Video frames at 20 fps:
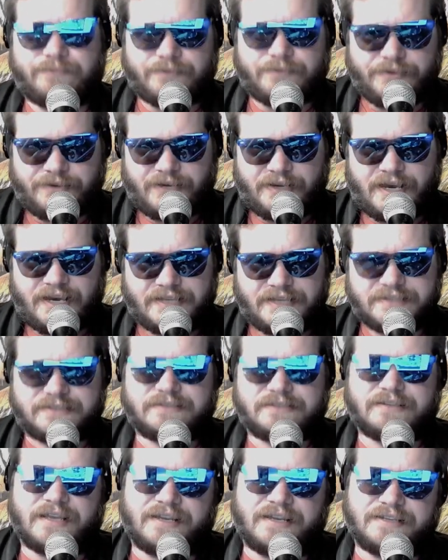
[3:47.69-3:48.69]
You
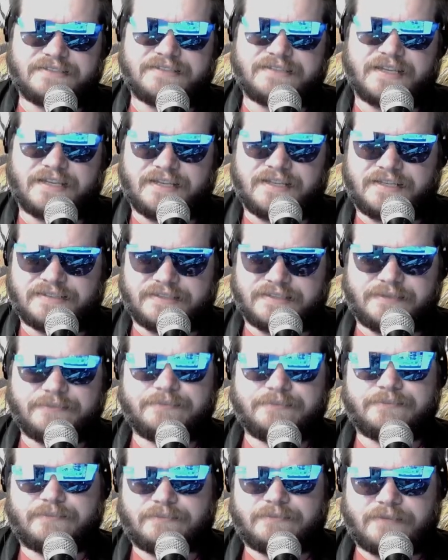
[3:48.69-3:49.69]
guys, ladies, take it easy.
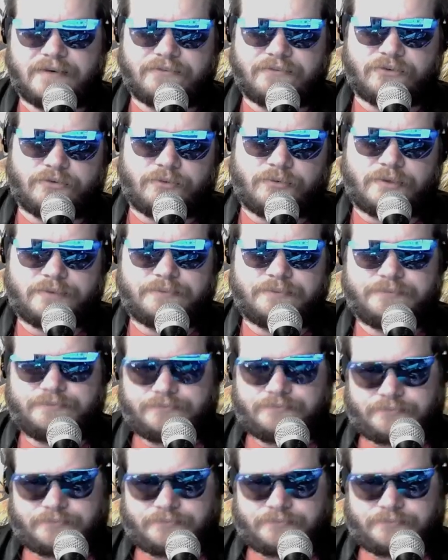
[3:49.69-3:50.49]
Have a good one.